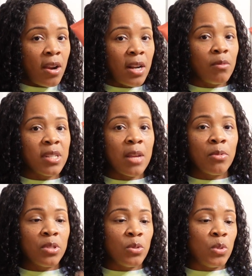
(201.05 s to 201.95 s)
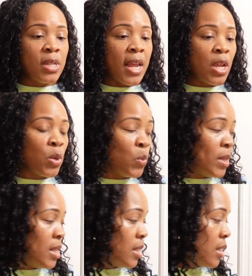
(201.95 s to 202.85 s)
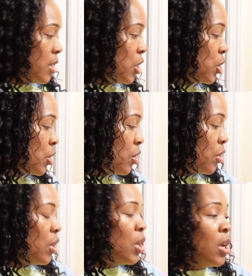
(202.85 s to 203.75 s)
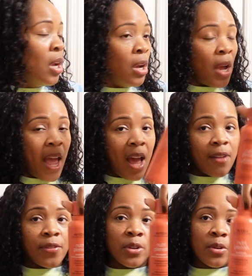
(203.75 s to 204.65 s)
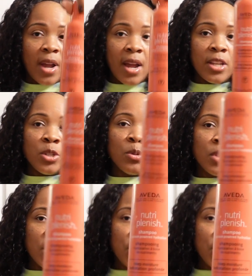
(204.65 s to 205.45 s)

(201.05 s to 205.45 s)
and I was able to detangle with this conditioner after I used the